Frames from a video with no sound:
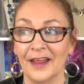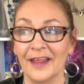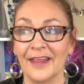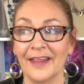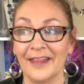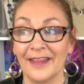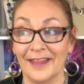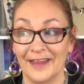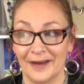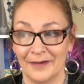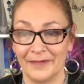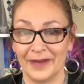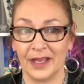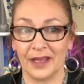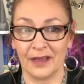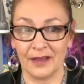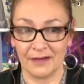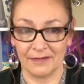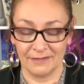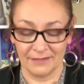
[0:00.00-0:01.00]
There we
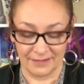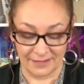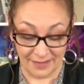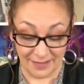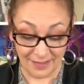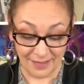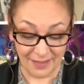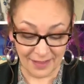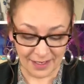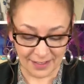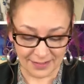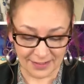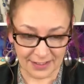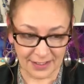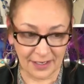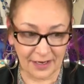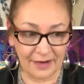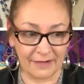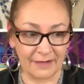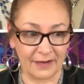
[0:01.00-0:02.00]
go. There's
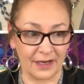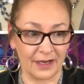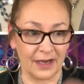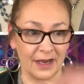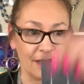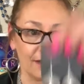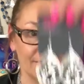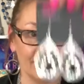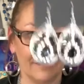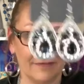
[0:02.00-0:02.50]
the earring now.